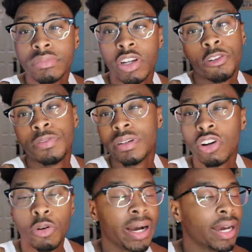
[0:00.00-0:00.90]
Don't fear
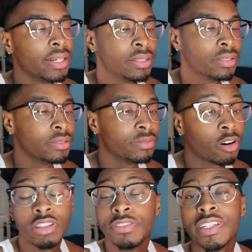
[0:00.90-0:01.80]
nobody.
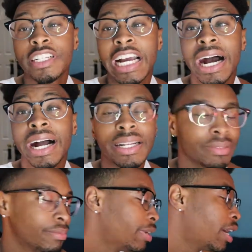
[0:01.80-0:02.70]
Only fear God,
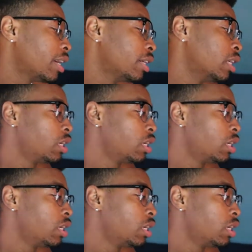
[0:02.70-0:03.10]
alright?